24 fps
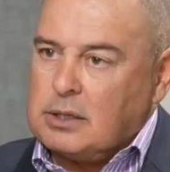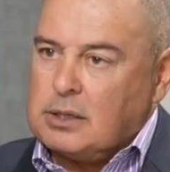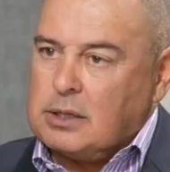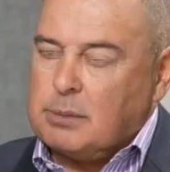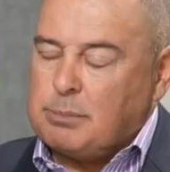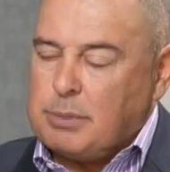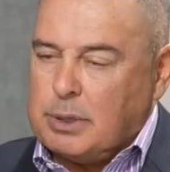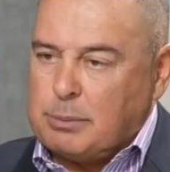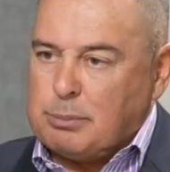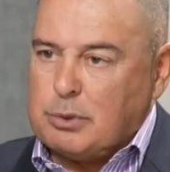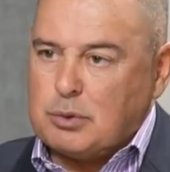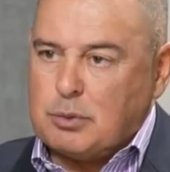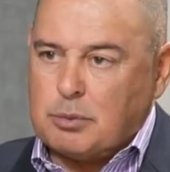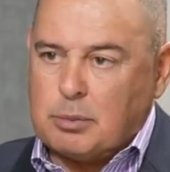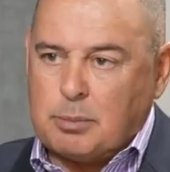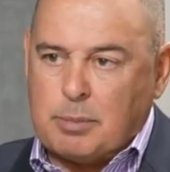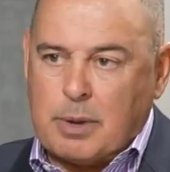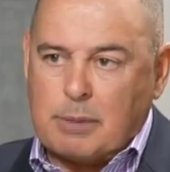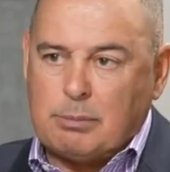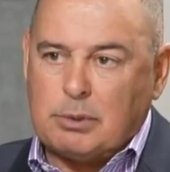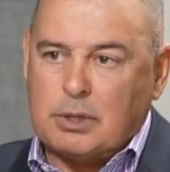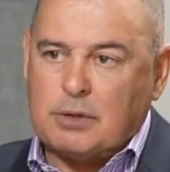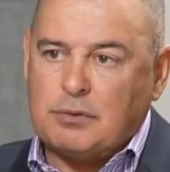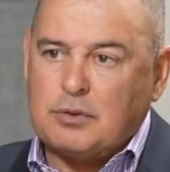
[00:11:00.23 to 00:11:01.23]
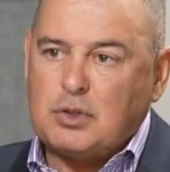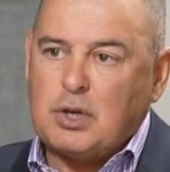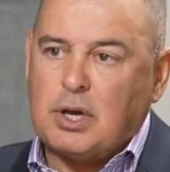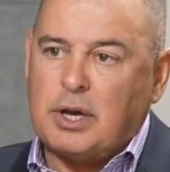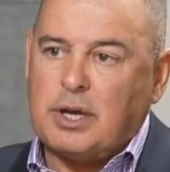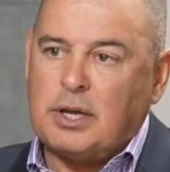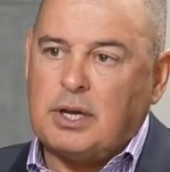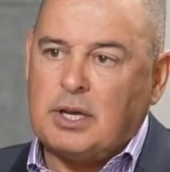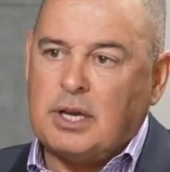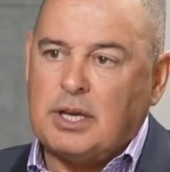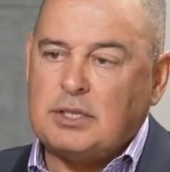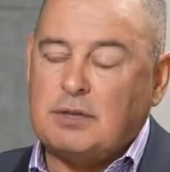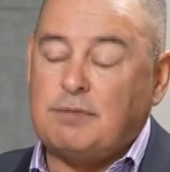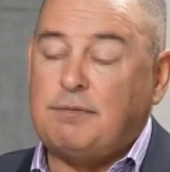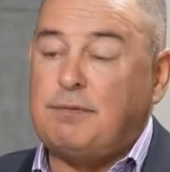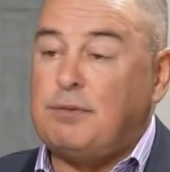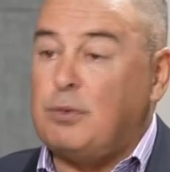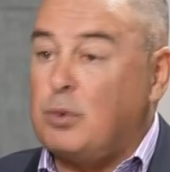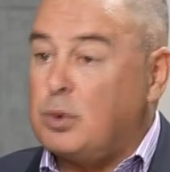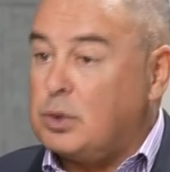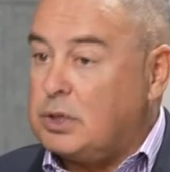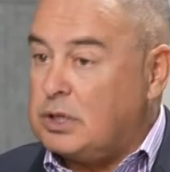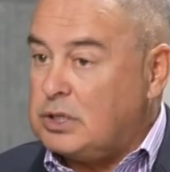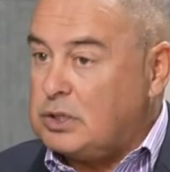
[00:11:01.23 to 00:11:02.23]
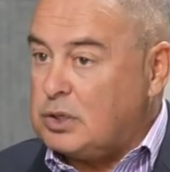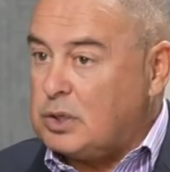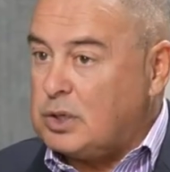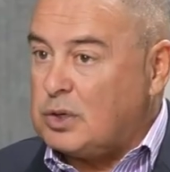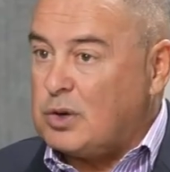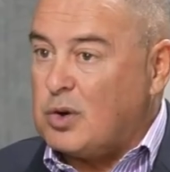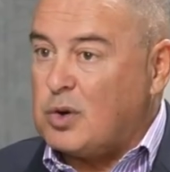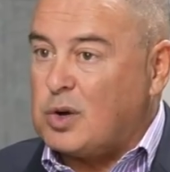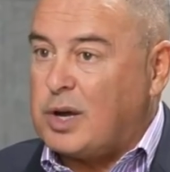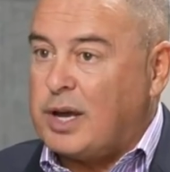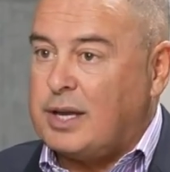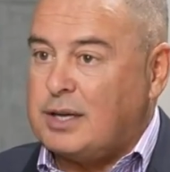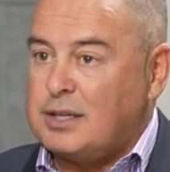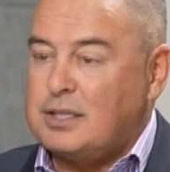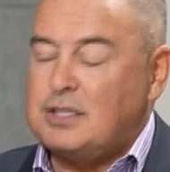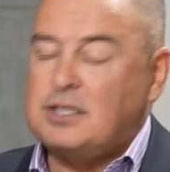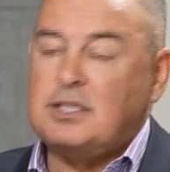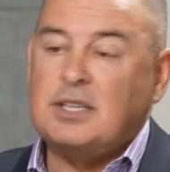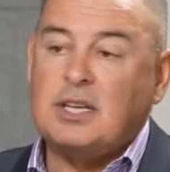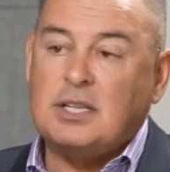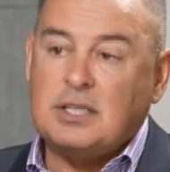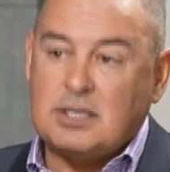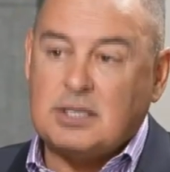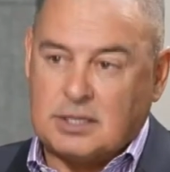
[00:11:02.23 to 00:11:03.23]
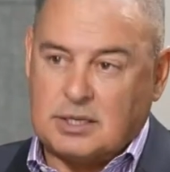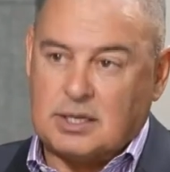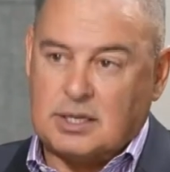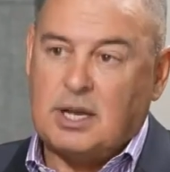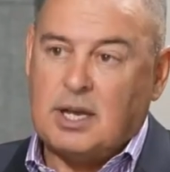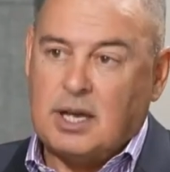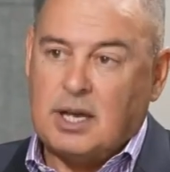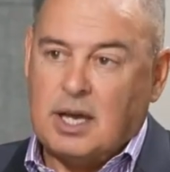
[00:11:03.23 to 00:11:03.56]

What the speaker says: the People's Republic of China has afforded to the Cook Islands since